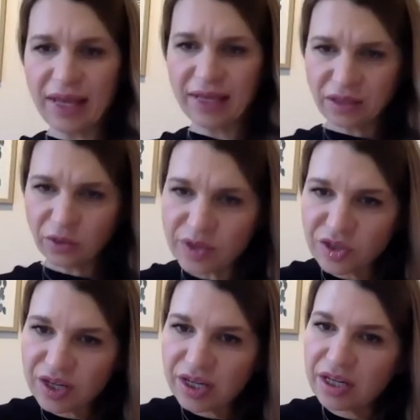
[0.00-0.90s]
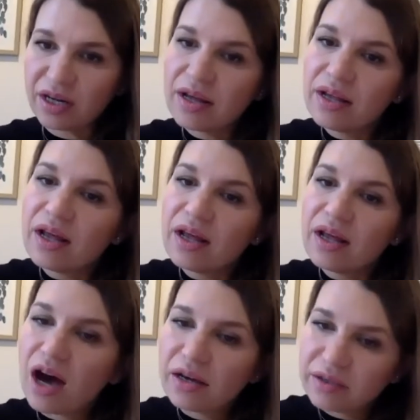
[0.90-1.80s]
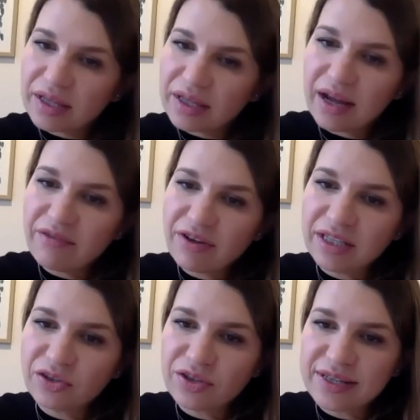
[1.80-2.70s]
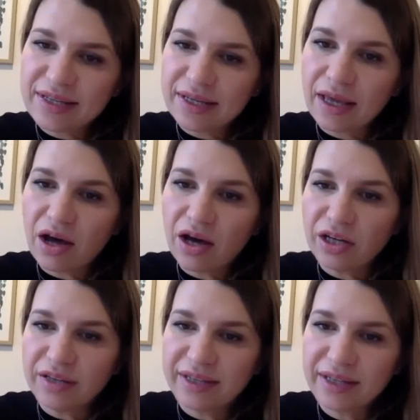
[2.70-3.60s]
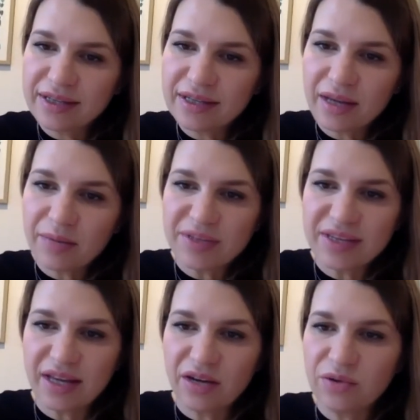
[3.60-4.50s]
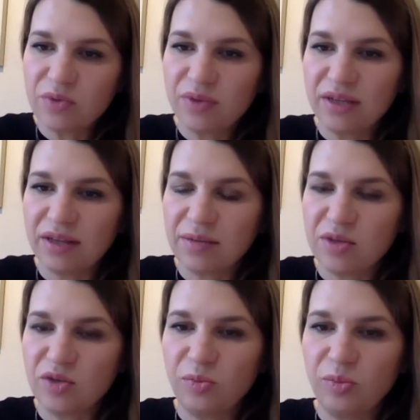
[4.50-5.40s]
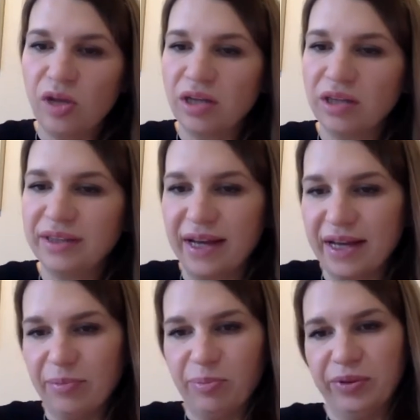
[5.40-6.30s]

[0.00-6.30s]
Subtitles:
another question here that I find interesting. Are ticks like mosquitoes when it comes to blood type?